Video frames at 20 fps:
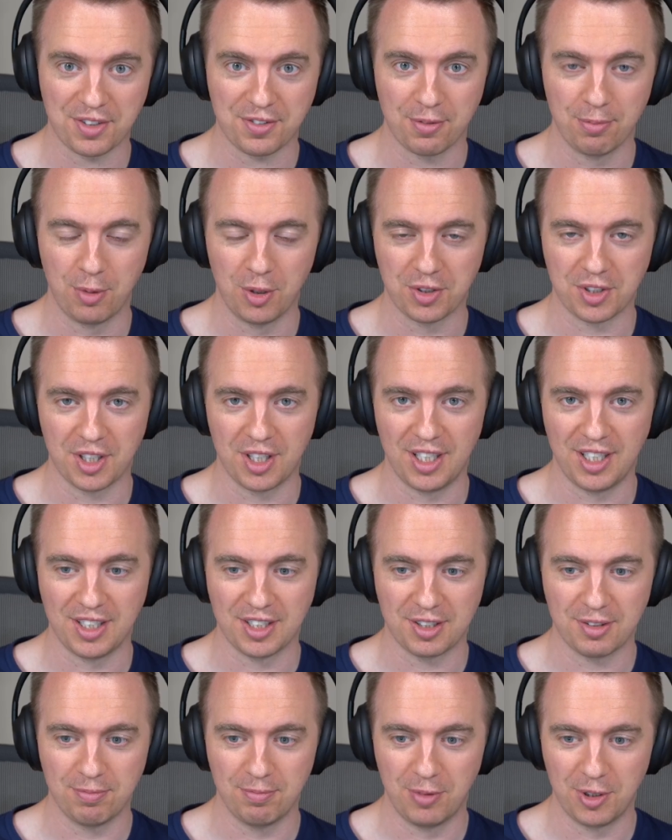for most of
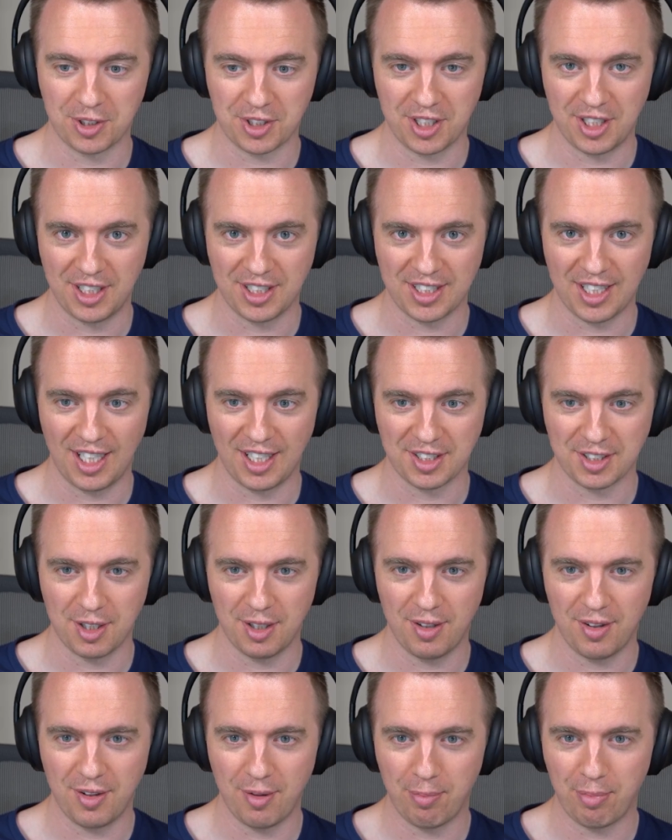these things.
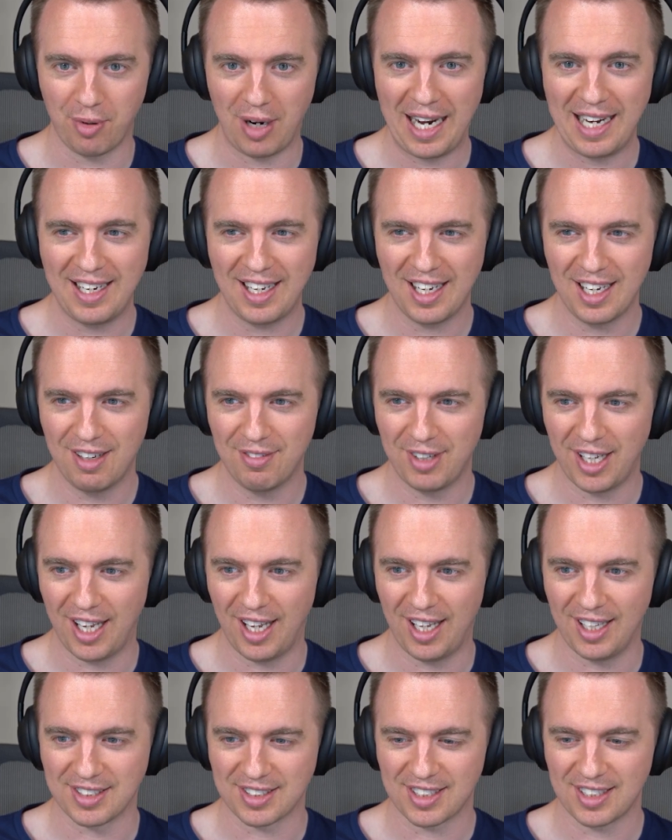The branding of
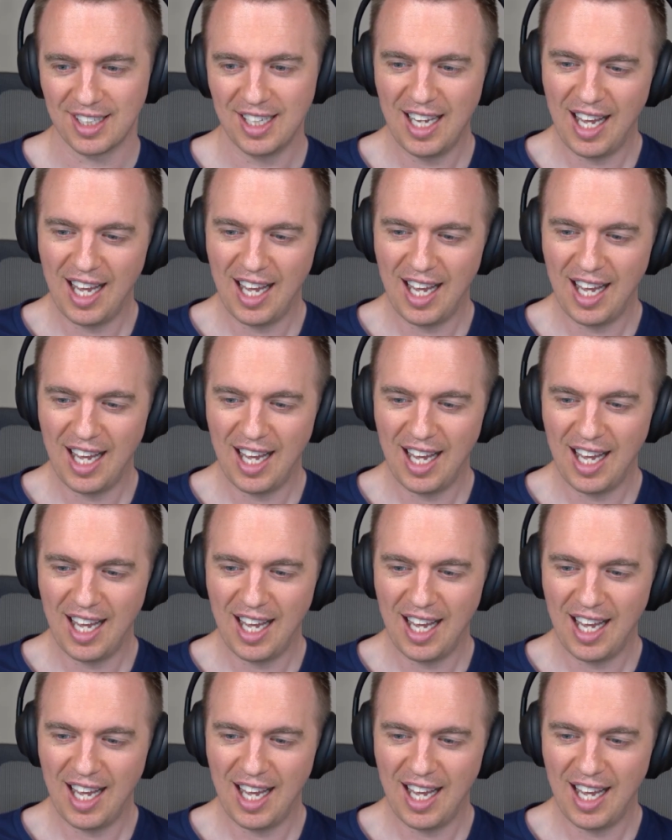it,